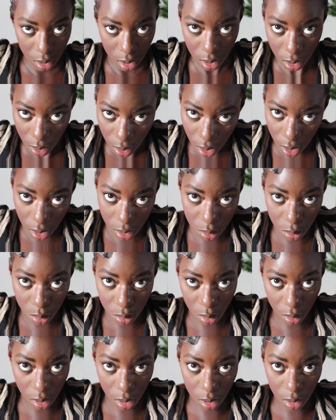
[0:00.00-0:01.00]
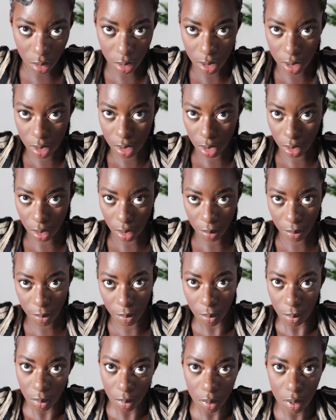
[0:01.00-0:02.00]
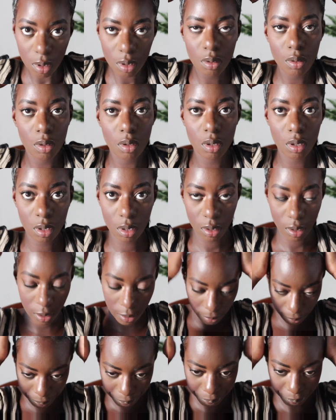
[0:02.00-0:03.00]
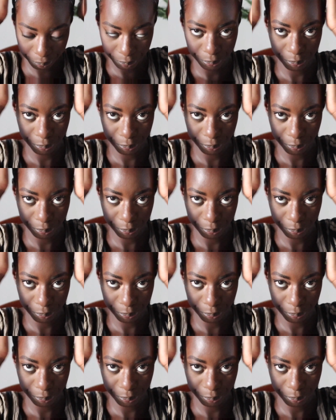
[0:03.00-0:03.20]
like so. Yeah,